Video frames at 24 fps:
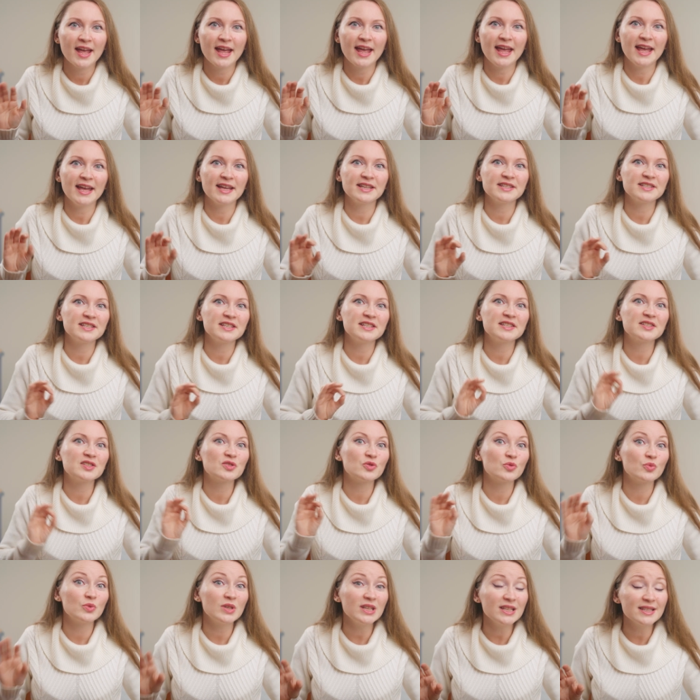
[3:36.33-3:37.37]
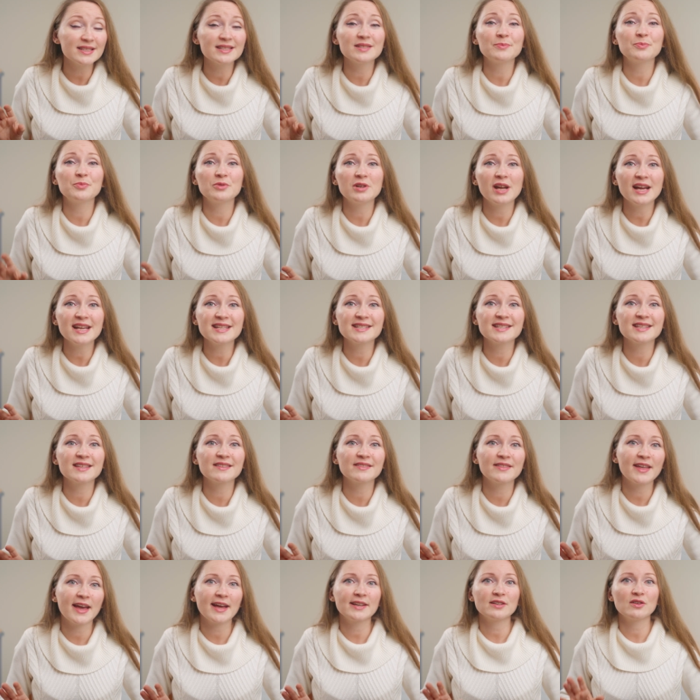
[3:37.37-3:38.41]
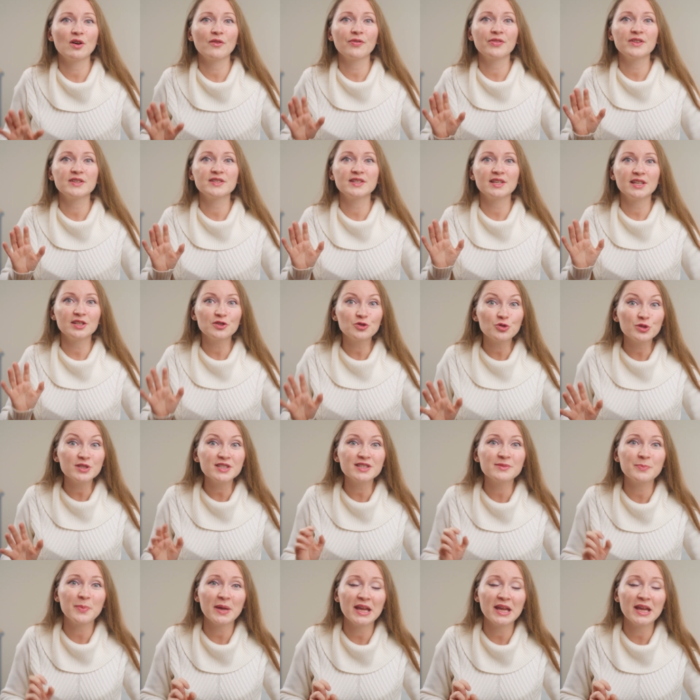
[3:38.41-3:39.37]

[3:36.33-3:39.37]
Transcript: and it's really surprising that on these interest